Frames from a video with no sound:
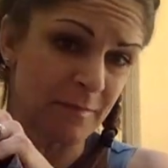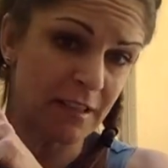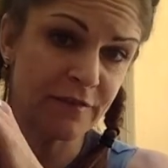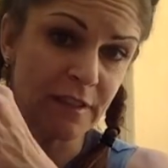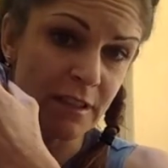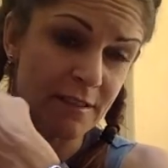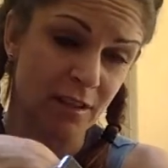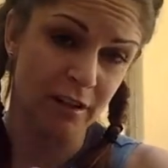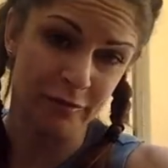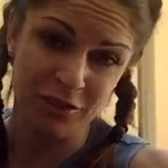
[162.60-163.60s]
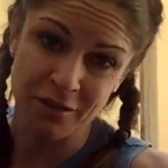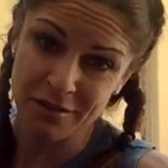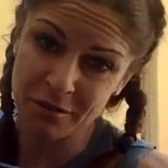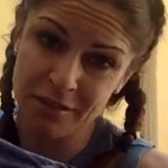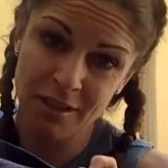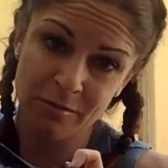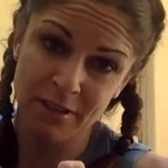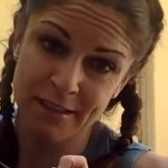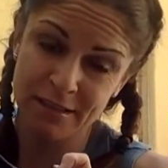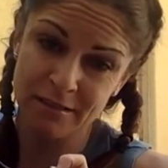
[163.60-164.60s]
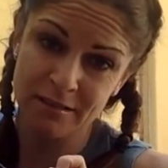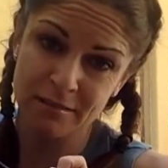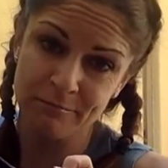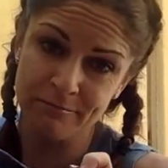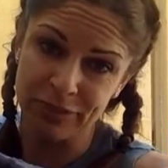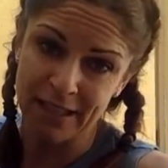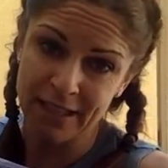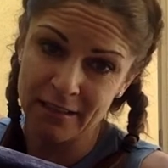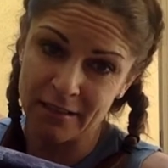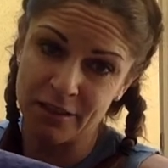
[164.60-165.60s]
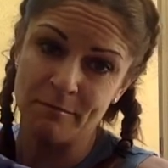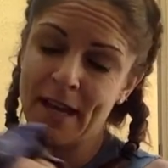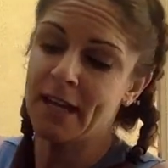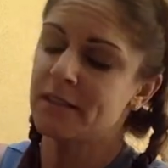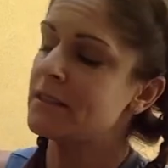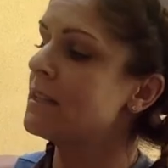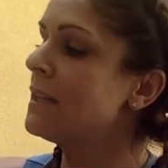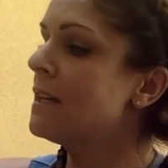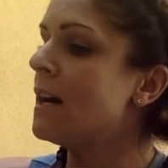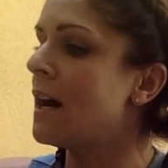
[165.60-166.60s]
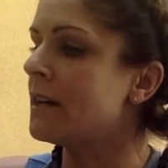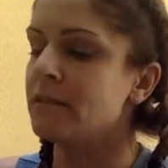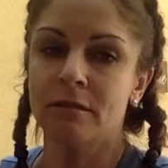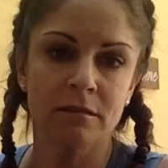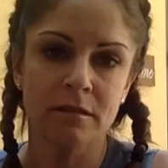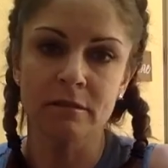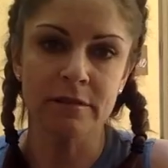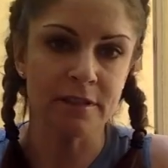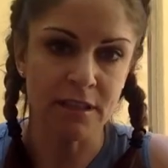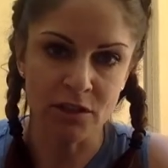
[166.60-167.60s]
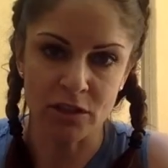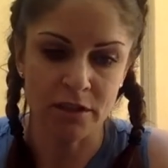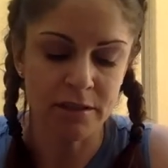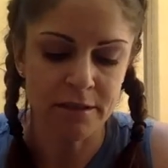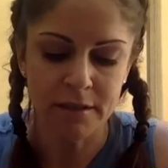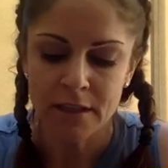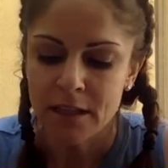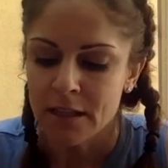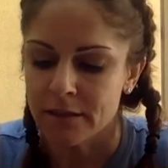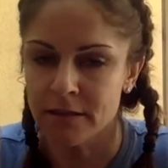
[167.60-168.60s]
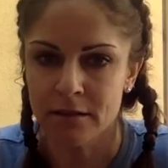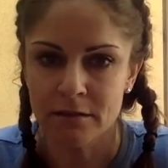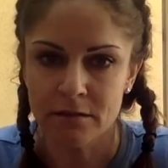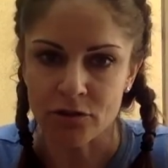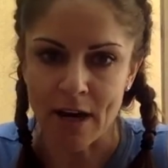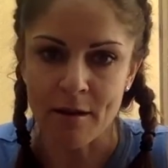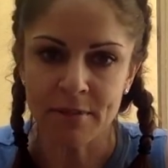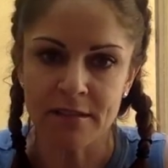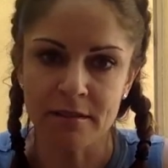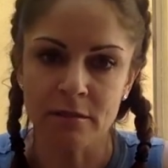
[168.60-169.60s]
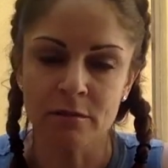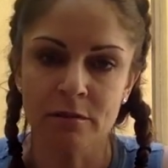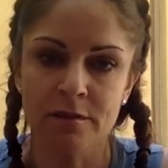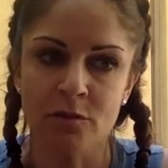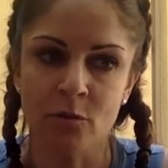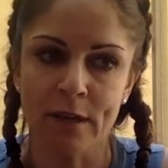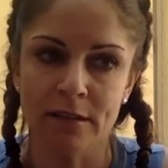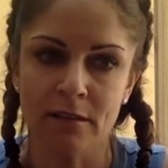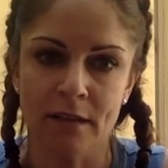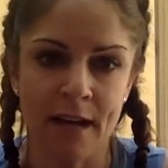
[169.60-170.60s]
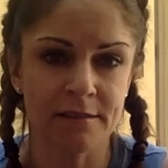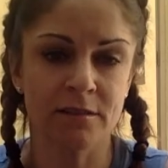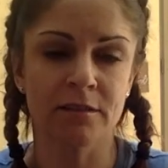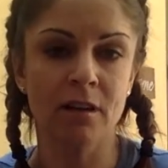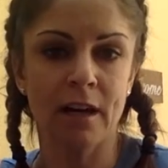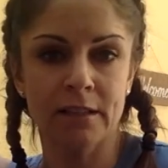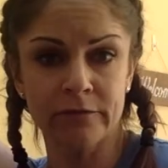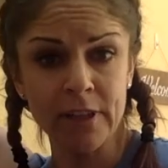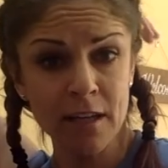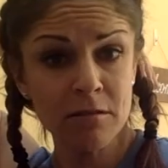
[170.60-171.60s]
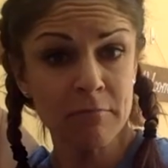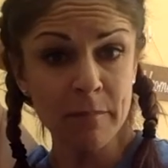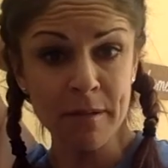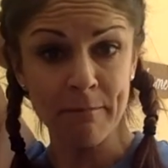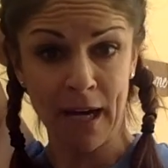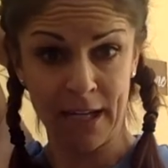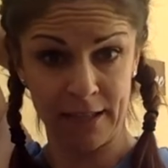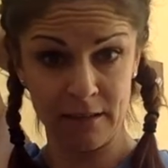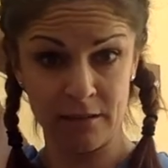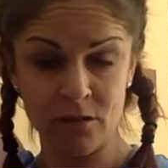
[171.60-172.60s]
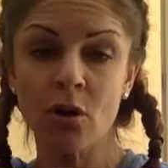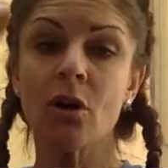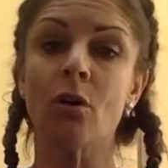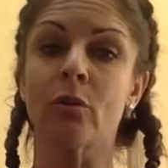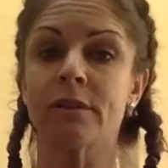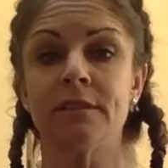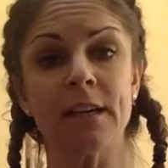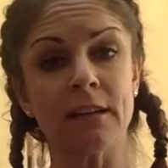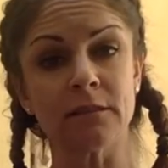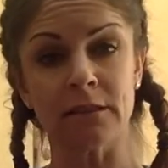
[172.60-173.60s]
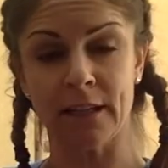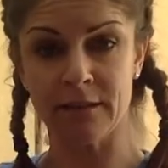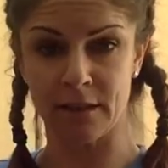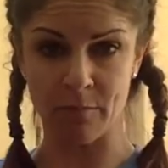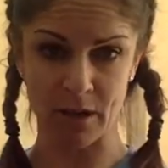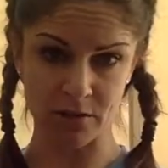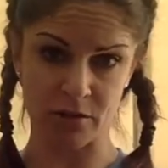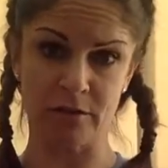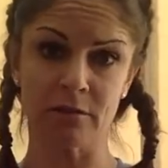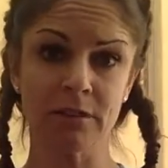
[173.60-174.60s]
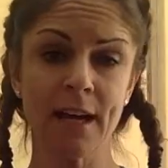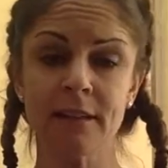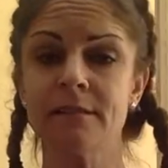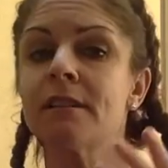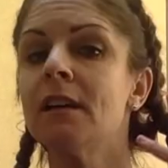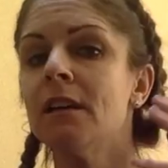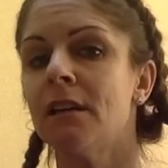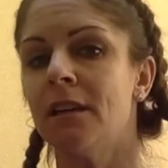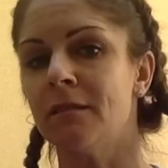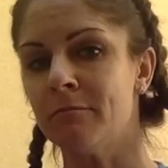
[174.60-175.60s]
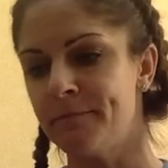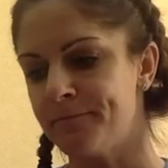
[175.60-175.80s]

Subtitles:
my infinity scarf, which also could double as a little blanket on your mat. You could use a t-shirt. The strap is used when you're asked to kind of like maybe bind or to take a lengthening posture in your legs. It